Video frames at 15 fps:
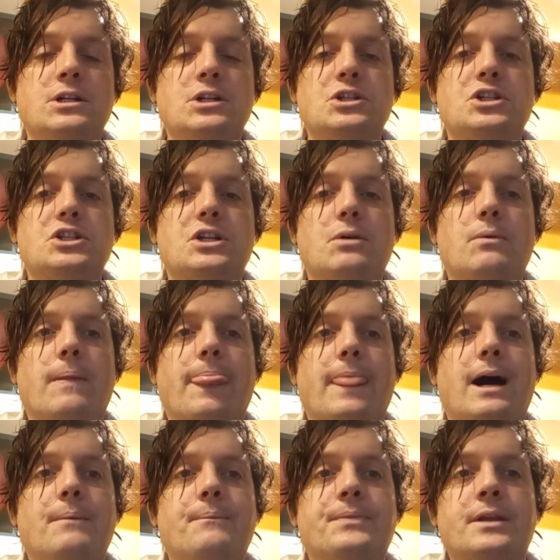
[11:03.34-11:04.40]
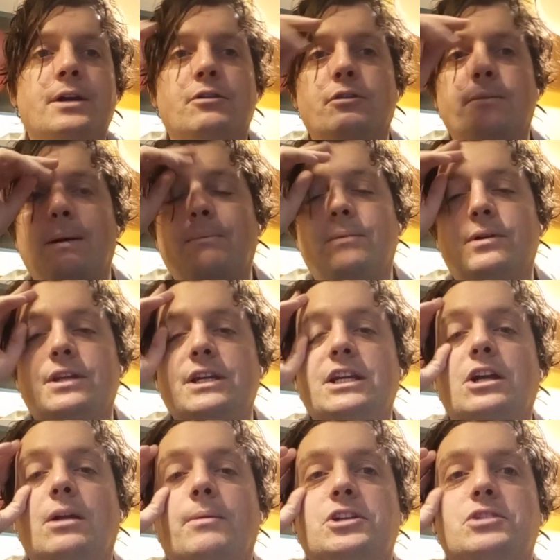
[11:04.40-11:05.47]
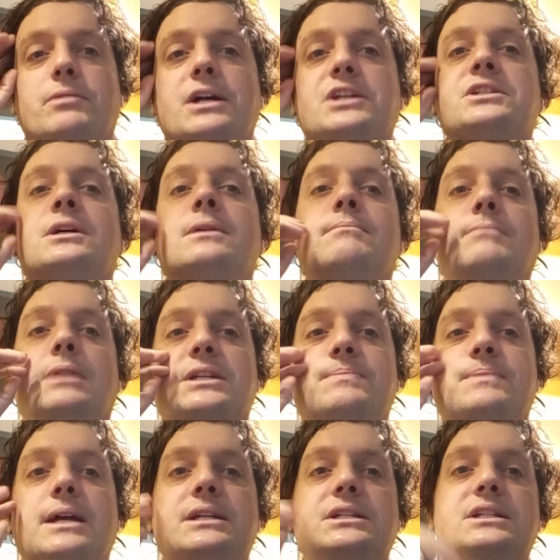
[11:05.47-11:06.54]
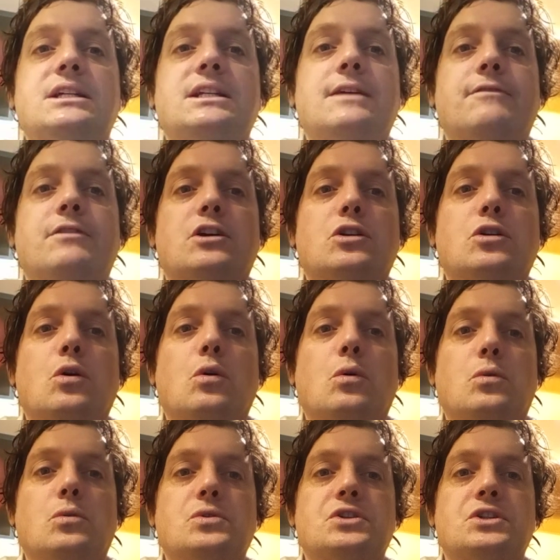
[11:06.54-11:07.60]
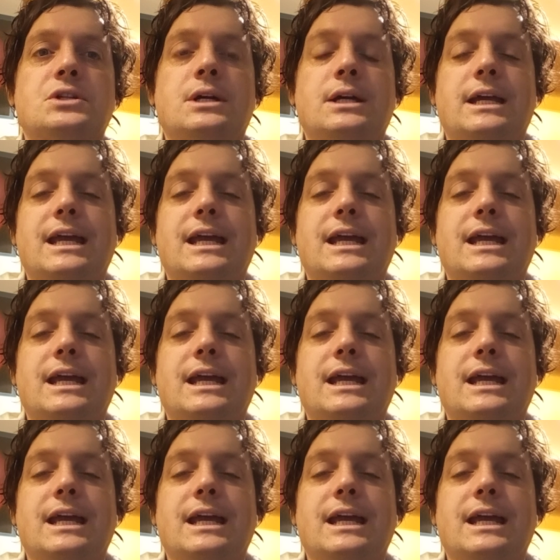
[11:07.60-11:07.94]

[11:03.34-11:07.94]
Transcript: So remember, the economic duress must be a significant cause.